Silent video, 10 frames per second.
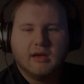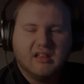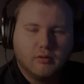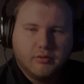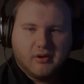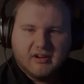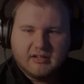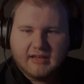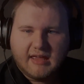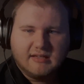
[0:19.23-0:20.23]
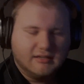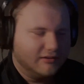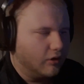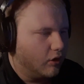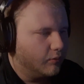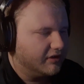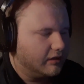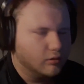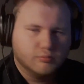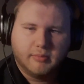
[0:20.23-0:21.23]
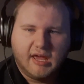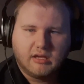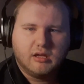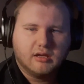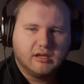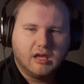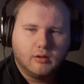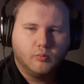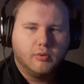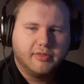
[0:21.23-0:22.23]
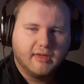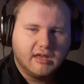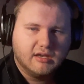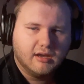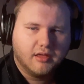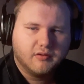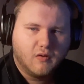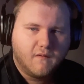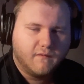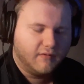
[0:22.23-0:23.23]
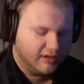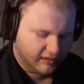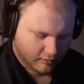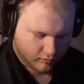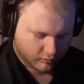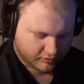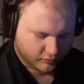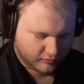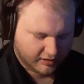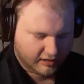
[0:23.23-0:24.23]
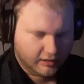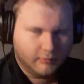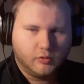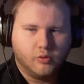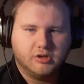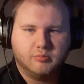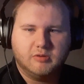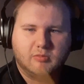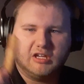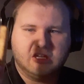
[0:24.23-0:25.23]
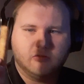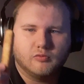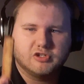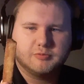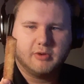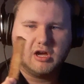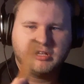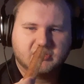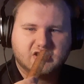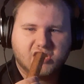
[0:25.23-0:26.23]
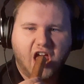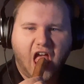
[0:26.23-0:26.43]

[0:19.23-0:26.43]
Hello there, Internet. Darwin here, back again with another video. Today, I'm going to be making a response.